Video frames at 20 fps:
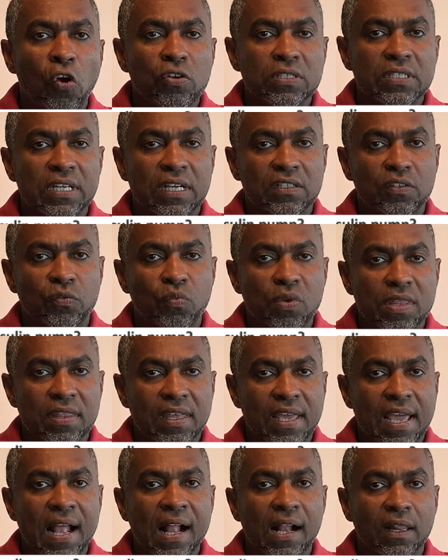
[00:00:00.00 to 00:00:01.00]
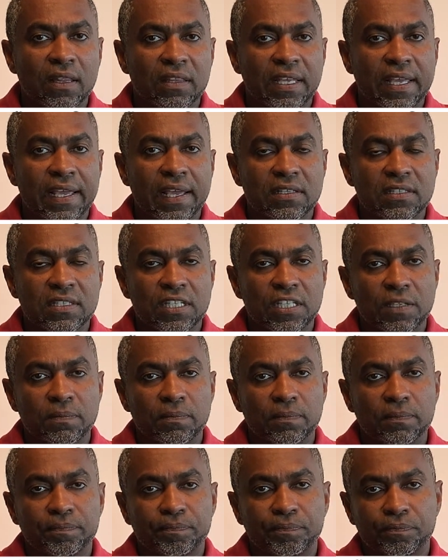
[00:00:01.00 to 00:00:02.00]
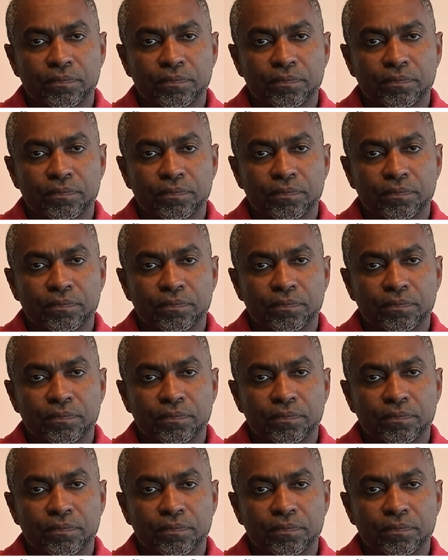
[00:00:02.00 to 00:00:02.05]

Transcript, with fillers: contact with their healthcare team.